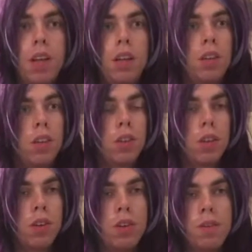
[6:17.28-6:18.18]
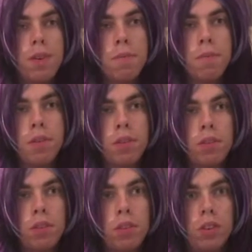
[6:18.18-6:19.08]
that you can hear him
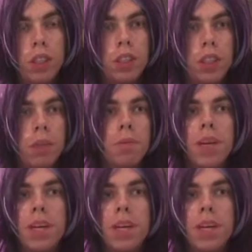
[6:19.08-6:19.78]
or can see.